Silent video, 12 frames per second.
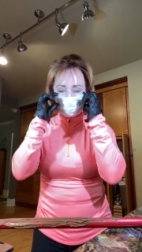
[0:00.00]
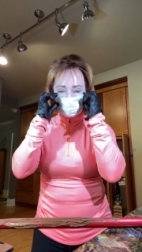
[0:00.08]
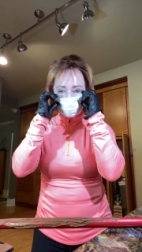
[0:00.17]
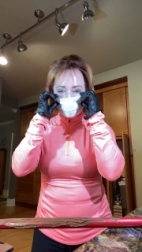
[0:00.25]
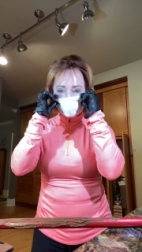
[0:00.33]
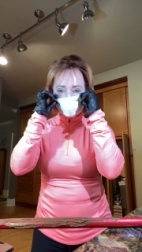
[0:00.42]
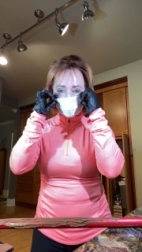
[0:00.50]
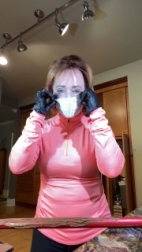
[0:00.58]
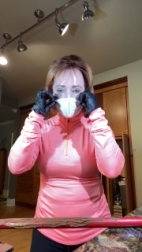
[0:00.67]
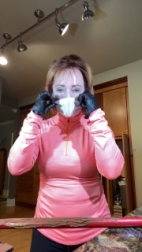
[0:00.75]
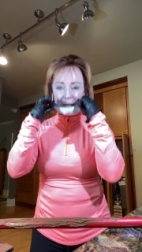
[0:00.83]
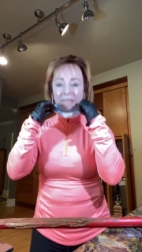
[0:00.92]
This
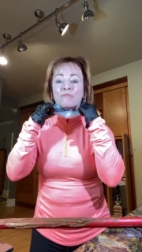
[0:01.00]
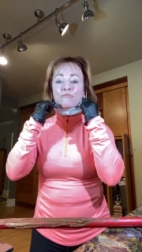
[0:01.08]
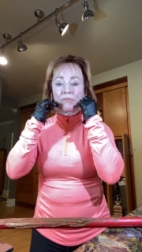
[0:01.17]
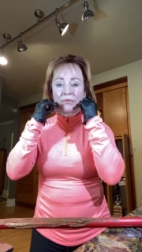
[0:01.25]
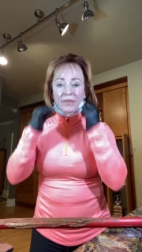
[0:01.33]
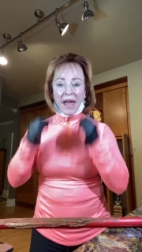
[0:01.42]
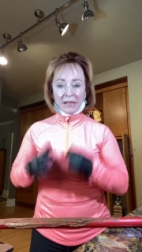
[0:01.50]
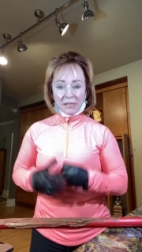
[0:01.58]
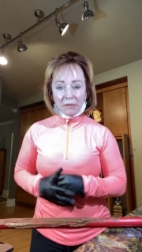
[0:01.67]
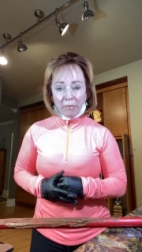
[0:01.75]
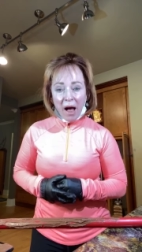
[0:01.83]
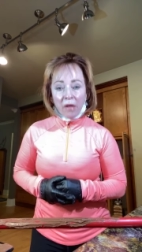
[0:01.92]
week, that's
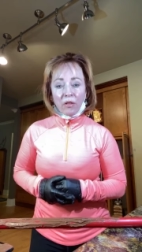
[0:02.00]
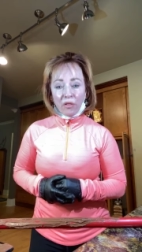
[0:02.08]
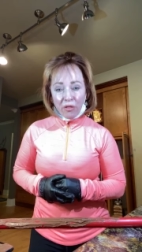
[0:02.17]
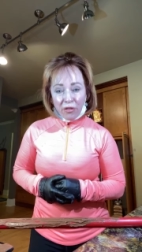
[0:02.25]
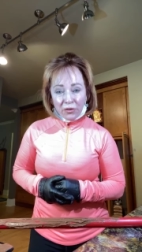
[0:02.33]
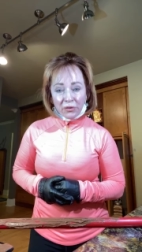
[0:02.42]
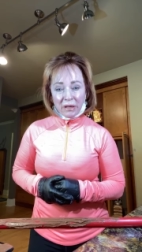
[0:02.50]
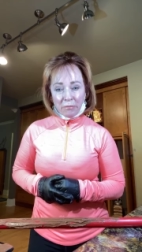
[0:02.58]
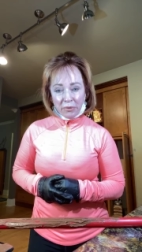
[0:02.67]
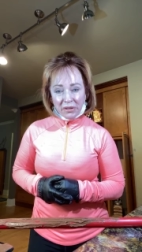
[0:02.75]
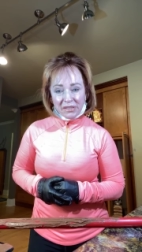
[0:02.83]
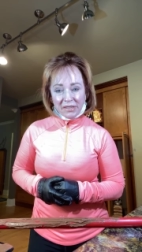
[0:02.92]
about
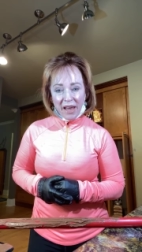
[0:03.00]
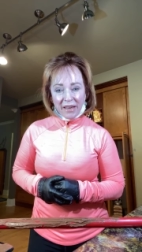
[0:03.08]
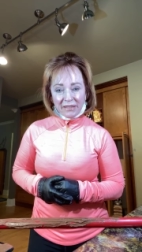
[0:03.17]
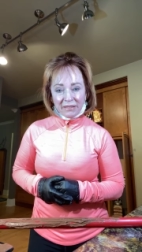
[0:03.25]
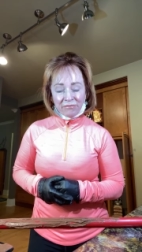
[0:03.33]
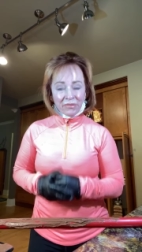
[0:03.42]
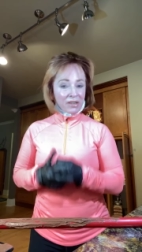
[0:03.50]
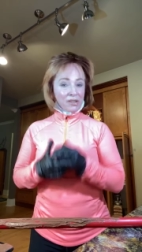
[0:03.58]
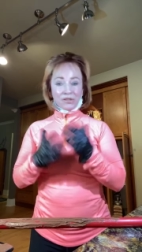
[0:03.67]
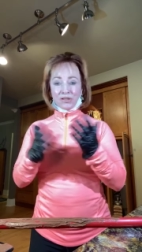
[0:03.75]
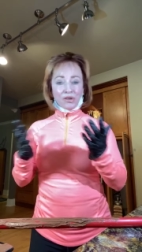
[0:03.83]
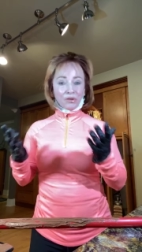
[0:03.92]
30%.
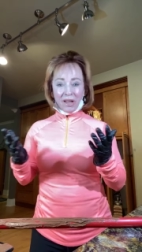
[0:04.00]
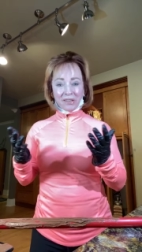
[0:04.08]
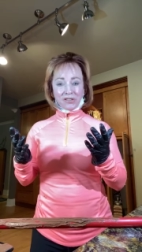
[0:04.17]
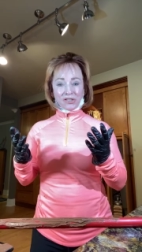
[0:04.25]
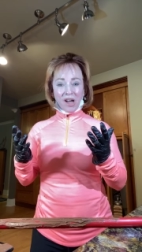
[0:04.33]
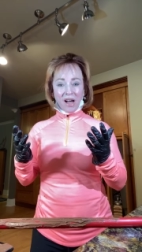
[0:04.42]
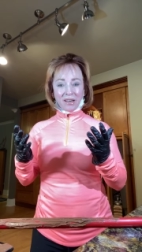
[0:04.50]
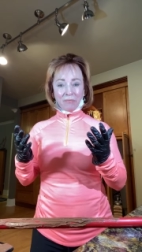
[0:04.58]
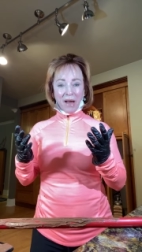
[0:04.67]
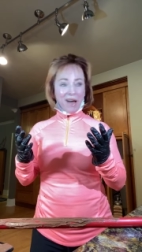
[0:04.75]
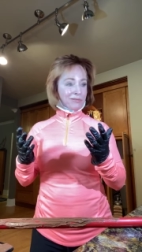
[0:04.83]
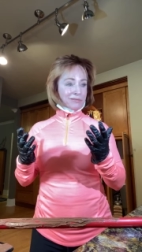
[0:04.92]
So let's talk
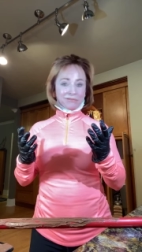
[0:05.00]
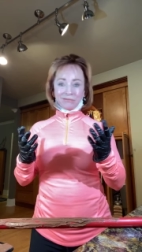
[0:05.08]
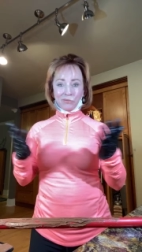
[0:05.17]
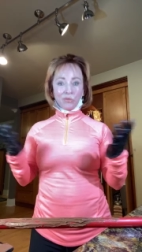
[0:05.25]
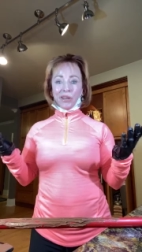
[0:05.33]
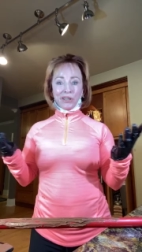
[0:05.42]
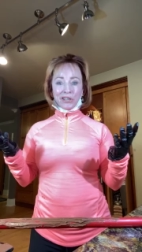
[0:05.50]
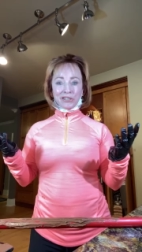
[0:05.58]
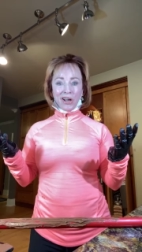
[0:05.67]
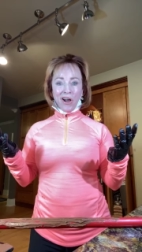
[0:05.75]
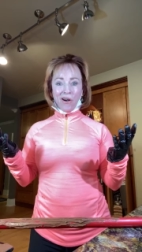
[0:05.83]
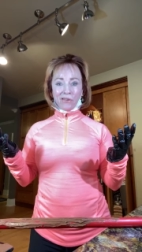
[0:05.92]
about when you
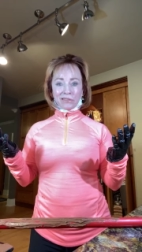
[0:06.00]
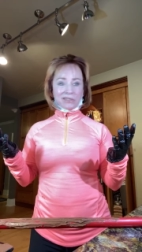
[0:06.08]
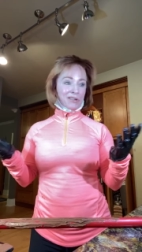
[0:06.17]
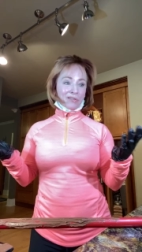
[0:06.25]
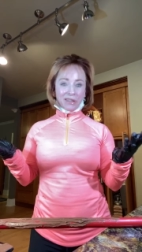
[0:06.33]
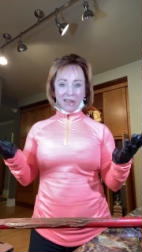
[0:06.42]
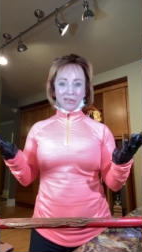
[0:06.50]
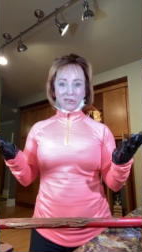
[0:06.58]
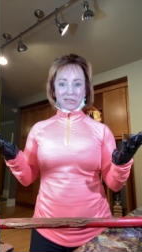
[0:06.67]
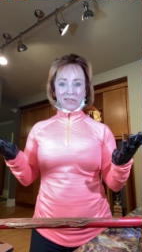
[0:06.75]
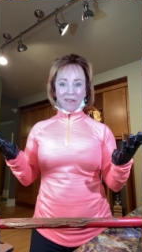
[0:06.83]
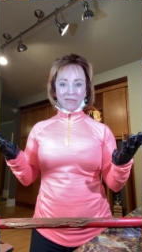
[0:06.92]
don't. So the other
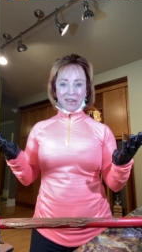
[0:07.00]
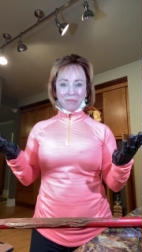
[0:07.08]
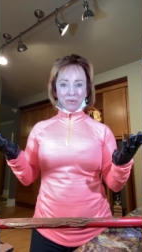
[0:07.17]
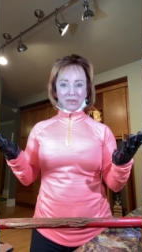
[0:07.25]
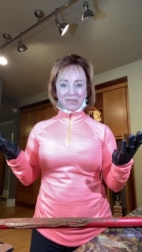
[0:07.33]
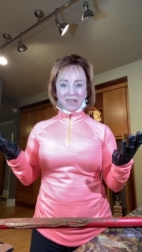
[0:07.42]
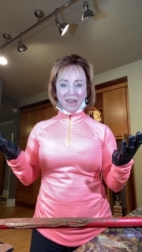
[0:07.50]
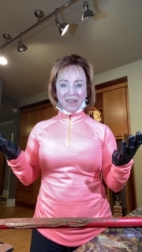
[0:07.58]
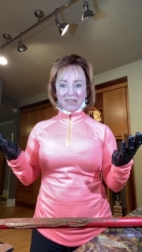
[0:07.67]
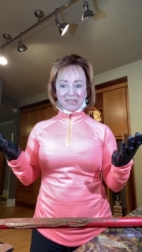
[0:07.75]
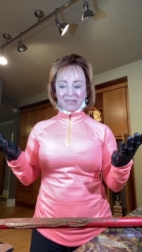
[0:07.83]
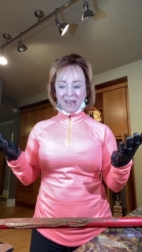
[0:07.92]
70%
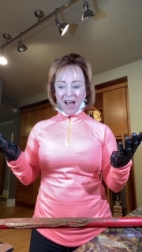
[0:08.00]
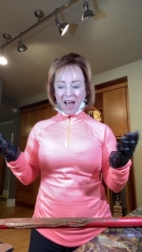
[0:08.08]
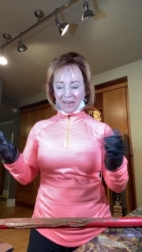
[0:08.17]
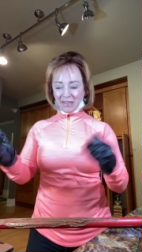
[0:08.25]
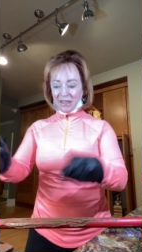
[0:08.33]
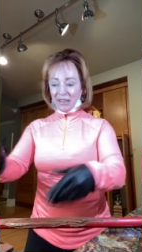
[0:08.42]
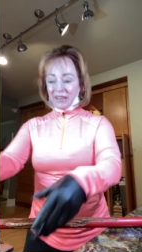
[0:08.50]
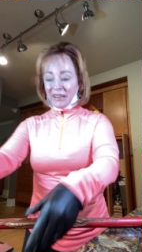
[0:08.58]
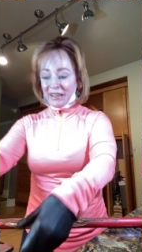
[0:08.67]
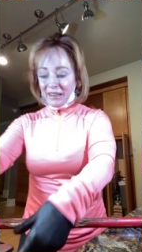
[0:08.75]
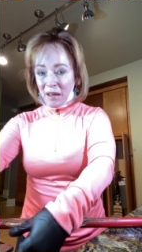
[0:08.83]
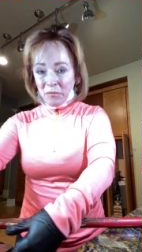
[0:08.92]
is not.
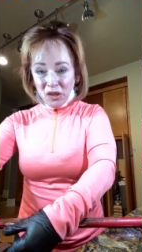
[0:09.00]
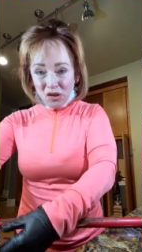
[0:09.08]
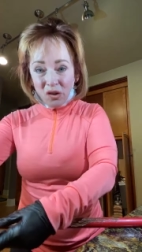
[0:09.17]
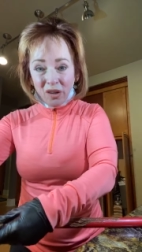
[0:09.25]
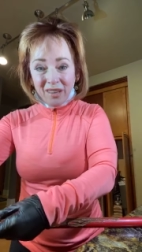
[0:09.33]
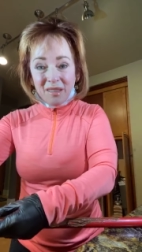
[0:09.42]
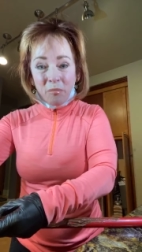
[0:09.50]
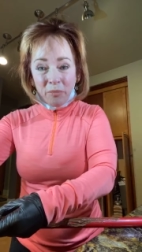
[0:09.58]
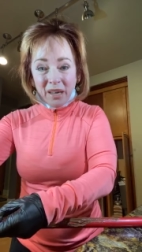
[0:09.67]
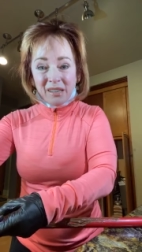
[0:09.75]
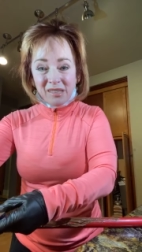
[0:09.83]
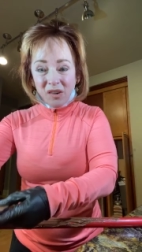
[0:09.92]
And let me show you the
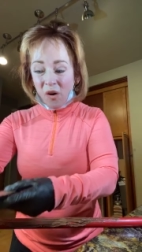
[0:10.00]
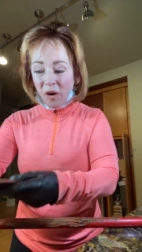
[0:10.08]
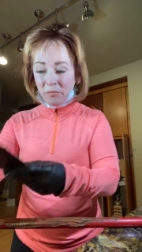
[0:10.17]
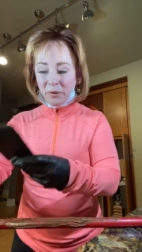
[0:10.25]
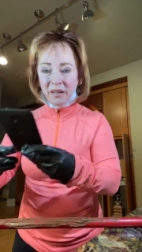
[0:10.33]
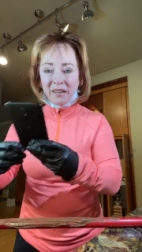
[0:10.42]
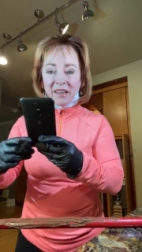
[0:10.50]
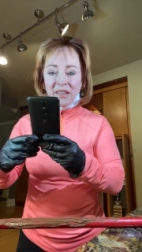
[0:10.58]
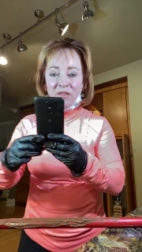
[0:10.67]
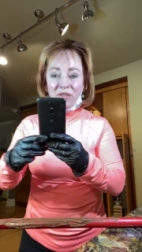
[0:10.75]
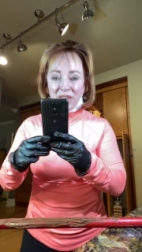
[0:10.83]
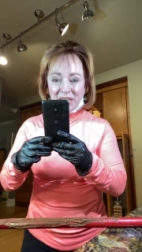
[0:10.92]
biggest culprit
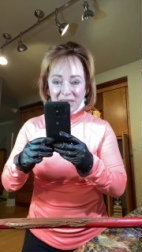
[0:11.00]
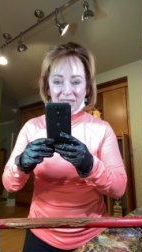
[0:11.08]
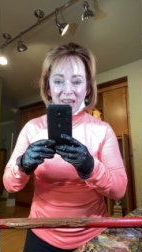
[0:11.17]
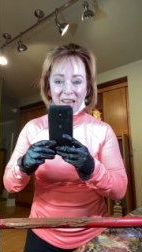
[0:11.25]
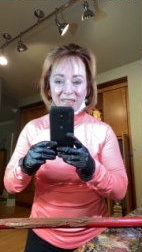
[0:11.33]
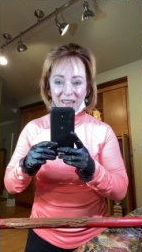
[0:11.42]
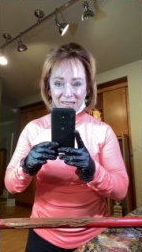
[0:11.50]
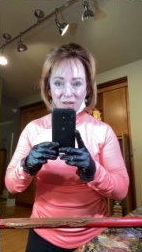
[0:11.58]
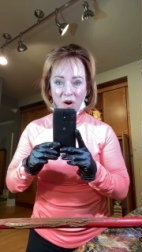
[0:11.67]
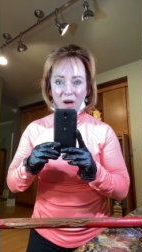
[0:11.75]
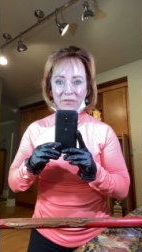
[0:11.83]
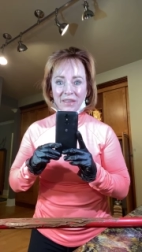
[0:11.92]
this thing that's
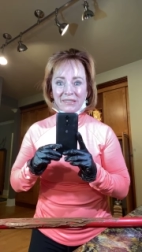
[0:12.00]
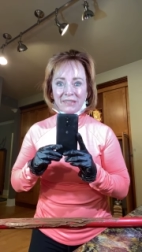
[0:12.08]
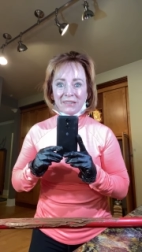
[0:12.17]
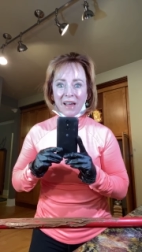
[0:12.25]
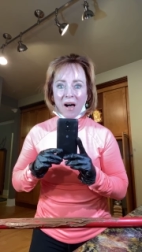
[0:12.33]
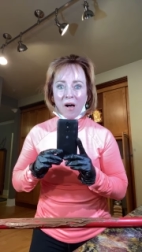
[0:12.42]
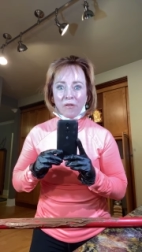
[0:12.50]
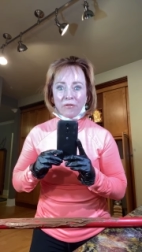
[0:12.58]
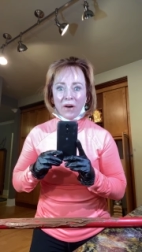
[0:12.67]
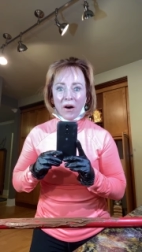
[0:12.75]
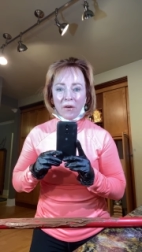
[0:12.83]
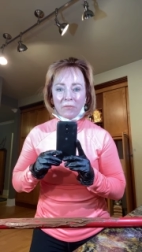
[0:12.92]
called the cell
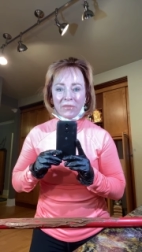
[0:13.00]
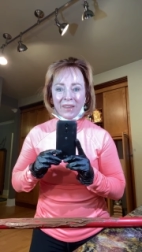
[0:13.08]
phone.